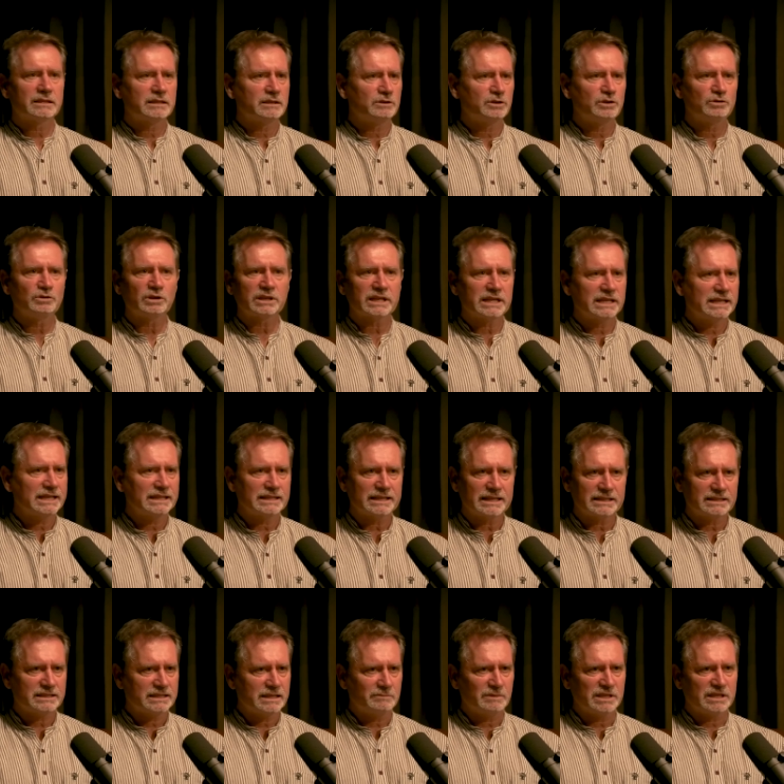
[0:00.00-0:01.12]
You're not going to get
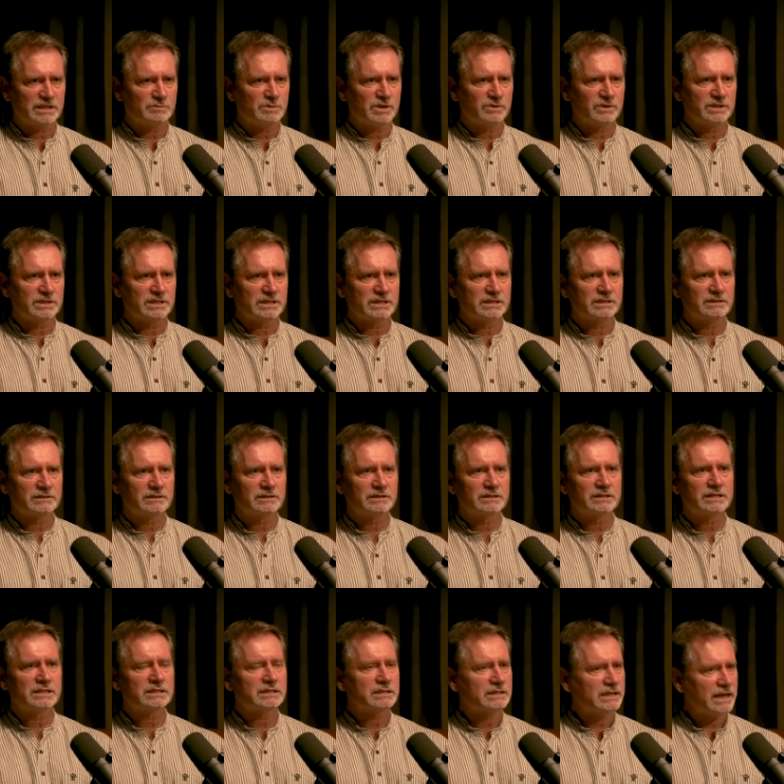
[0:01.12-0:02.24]
that same experience.
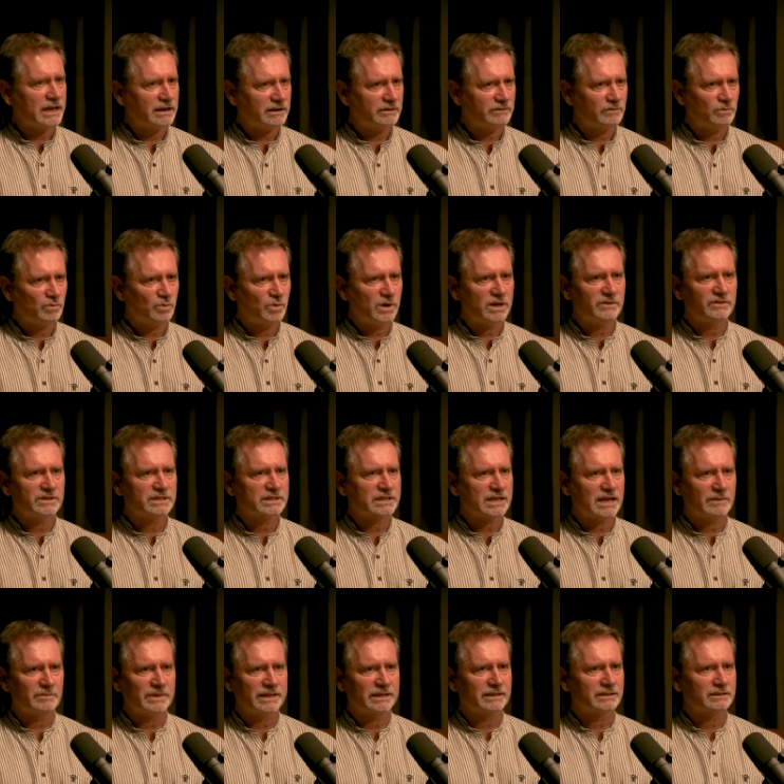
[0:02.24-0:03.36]
Just take whatever's
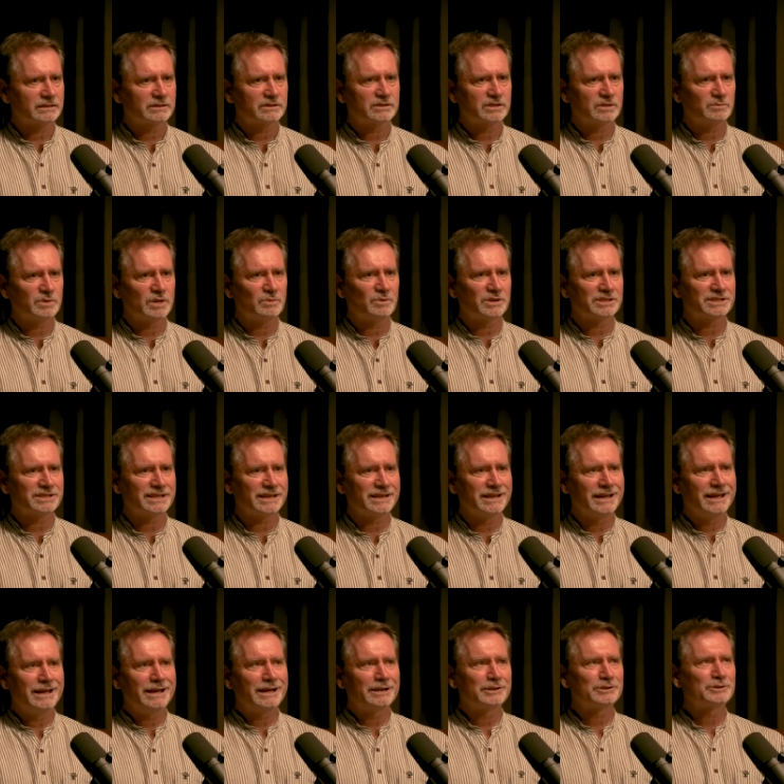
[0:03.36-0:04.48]
coming to be what's there.
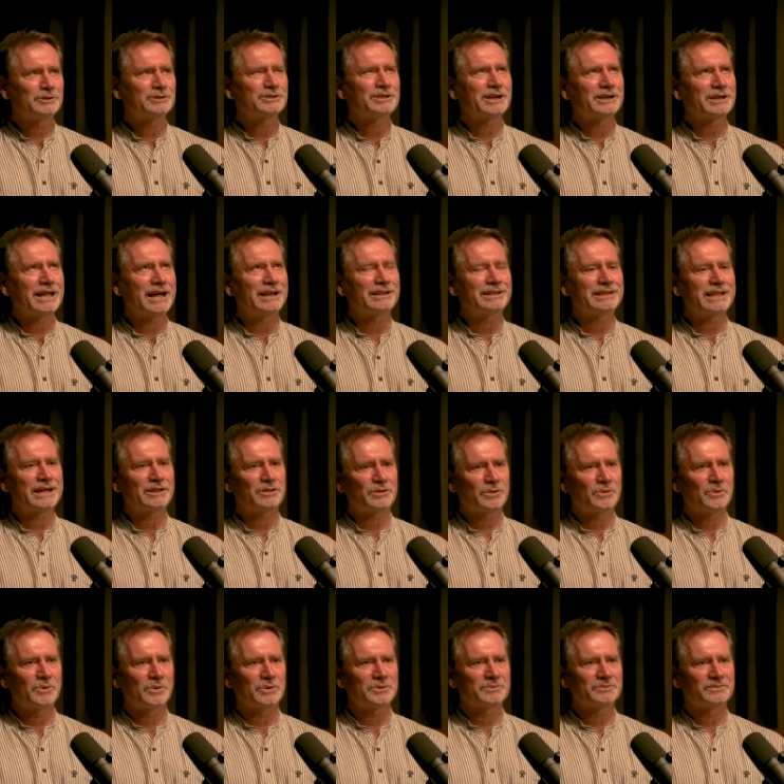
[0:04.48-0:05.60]
And as soon as I had that
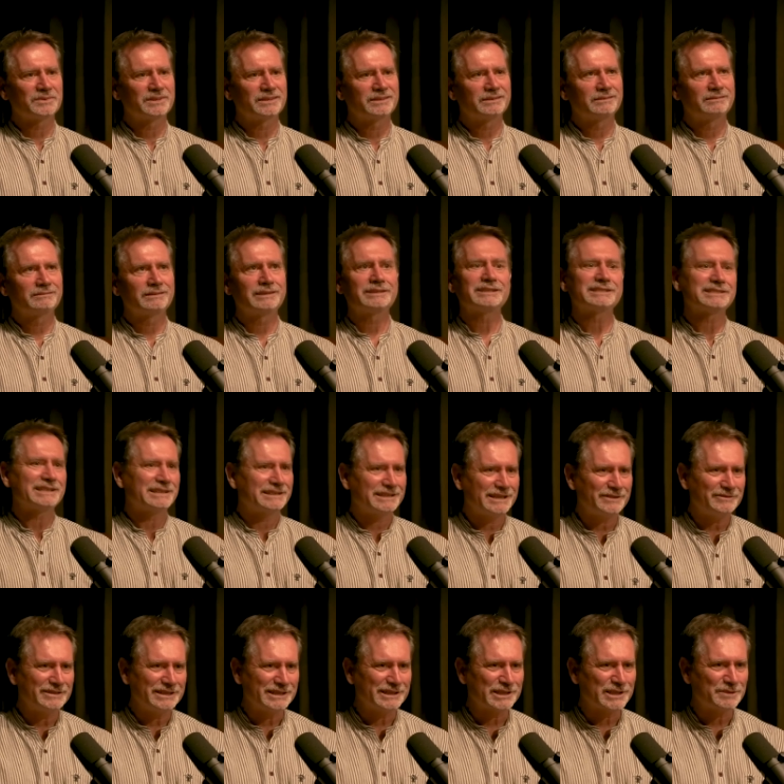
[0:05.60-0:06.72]
thought, then I started
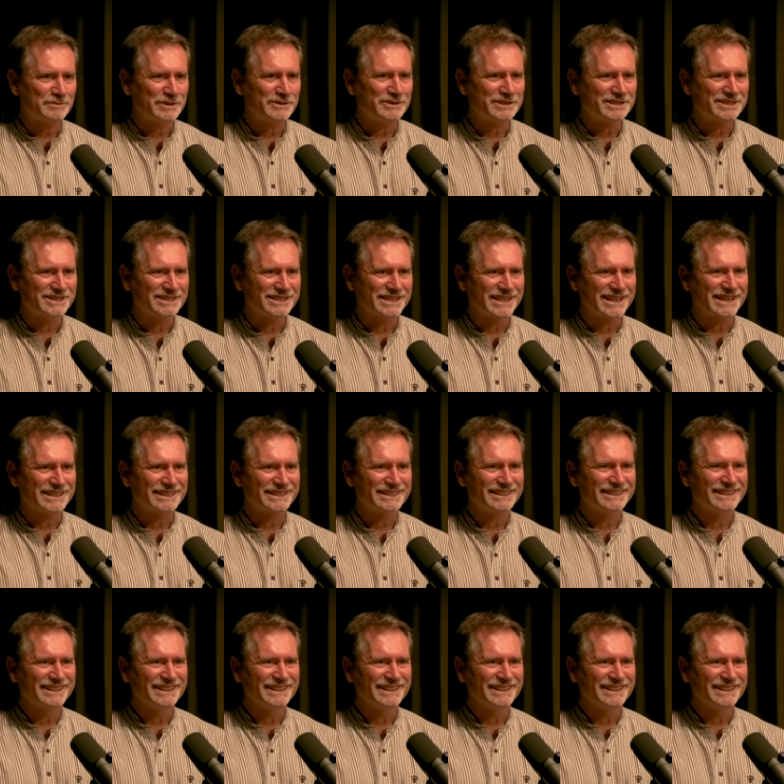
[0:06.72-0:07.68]
having experiences again.